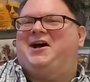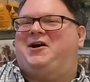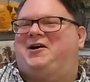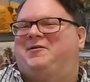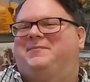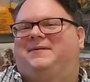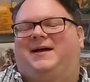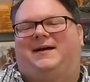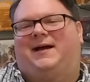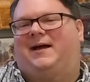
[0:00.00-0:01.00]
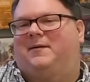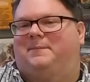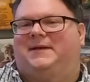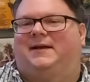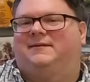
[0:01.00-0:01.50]
um, I, I,
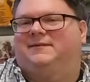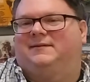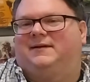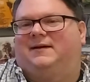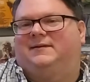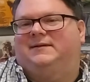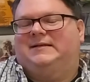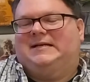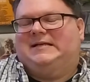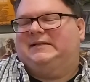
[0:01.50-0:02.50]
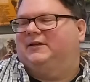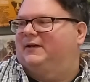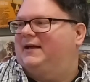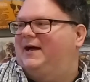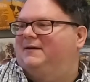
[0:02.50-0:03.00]
mean, I,
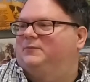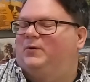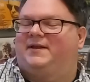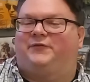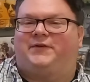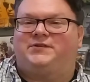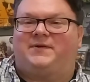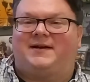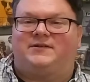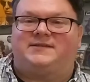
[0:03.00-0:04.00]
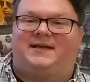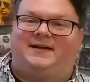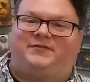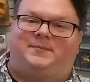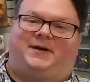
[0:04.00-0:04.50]
look, I, one of the first records I
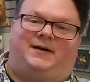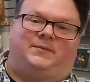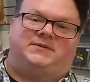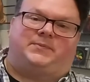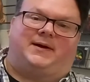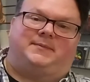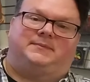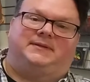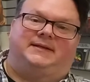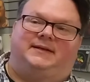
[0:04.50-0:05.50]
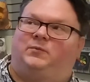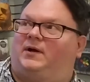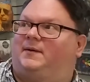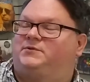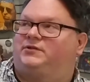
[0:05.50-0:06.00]
ever bought was probably, well,
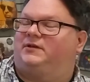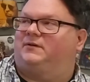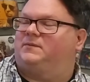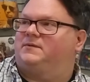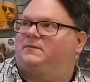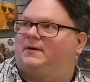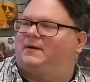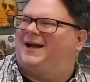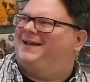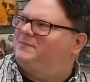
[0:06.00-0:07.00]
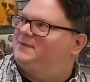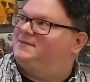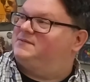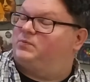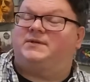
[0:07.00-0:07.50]
I'm sure, I
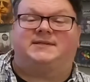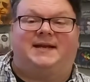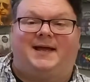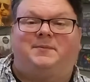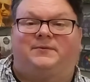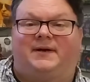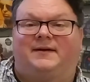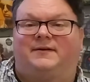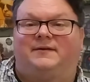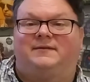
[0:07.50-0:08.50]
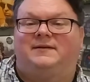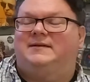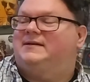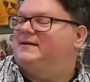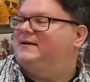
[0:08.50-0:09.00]
was, was an ABBA record.
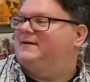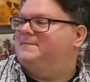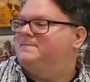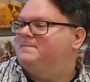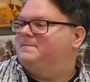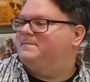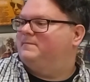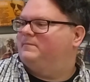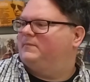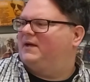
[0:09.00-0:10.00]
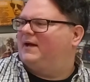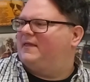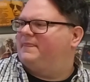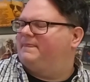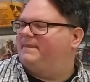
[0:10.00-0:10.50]
Um, I
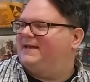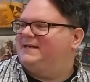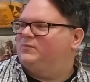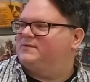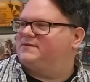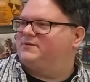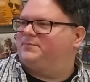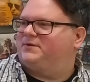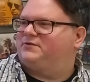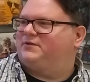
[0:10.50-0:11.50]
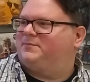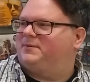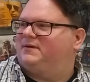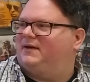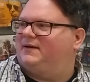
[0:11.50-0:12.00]
think it was Super
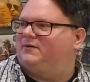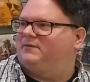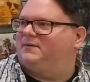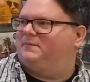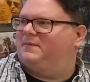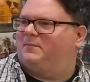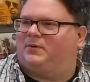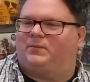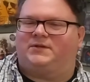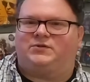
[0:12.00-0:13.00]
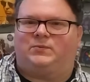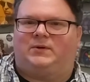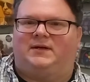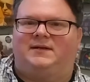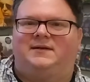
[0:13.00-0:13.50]
Trooper. I don't remember which
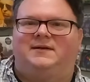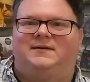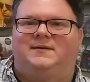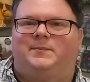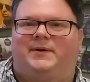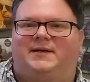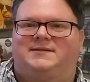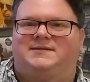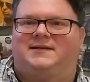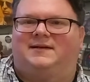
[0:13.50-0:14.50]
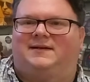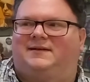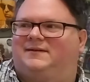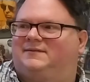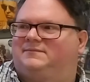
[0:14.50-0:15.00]
one, but uh,